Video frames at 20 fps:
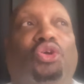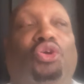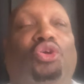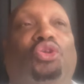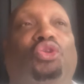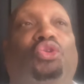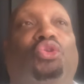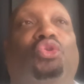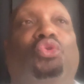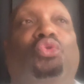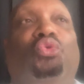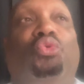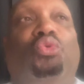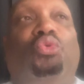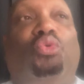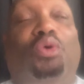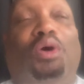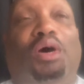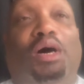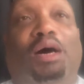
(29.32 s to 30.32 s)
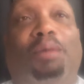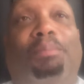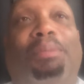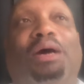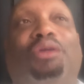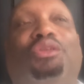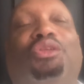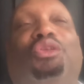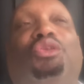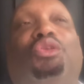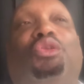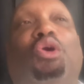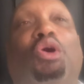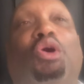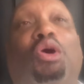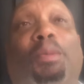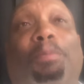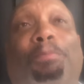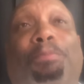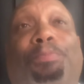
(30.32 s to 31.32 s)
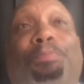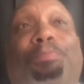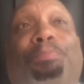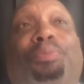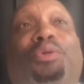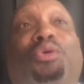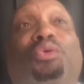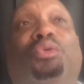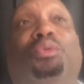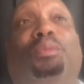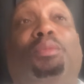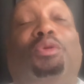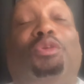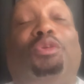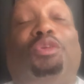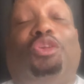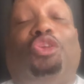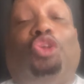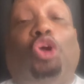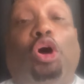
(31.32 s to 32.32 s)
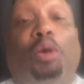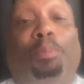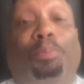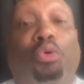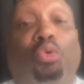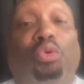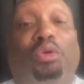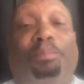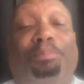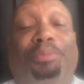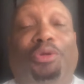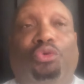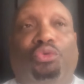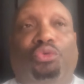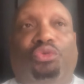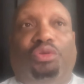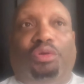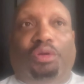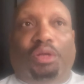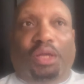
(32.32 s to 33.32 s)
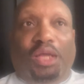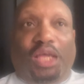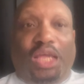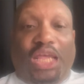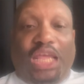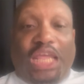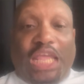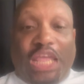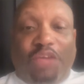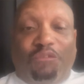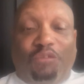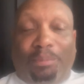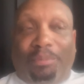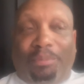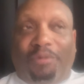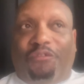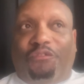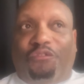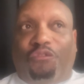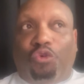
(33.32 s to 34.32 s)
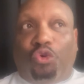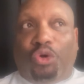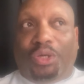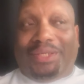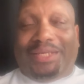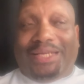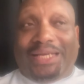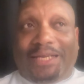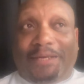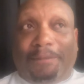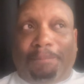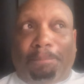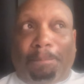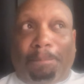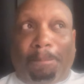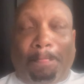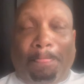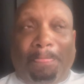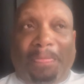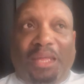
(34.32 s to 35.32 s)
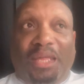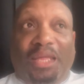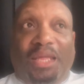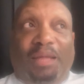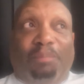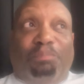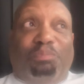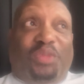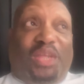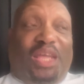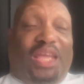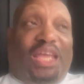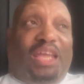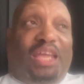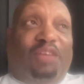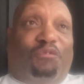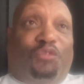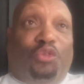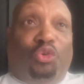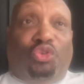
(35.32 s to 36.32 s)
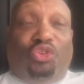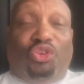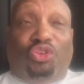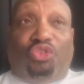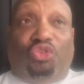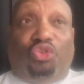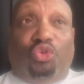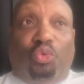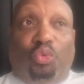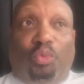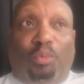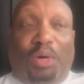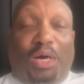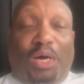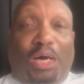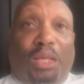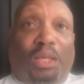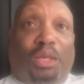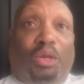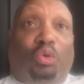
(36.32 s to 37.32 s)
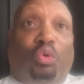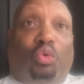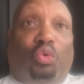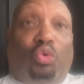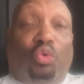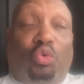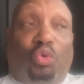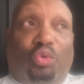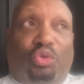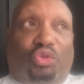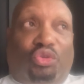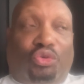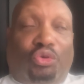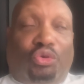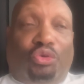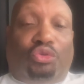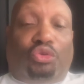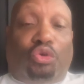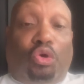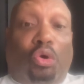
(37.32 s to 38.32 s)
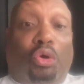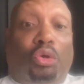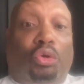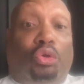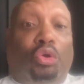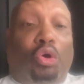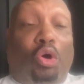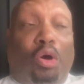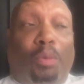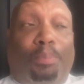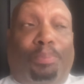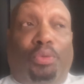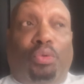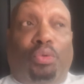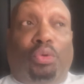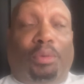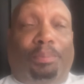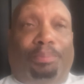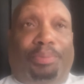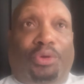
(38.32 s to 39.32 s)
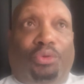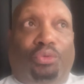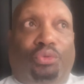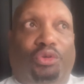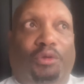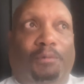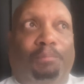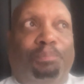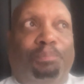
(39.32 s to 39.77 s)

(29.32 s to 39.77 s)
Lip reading: knew about the dog pool abuse even before then. If you just do a little Google search on dog pool abuse,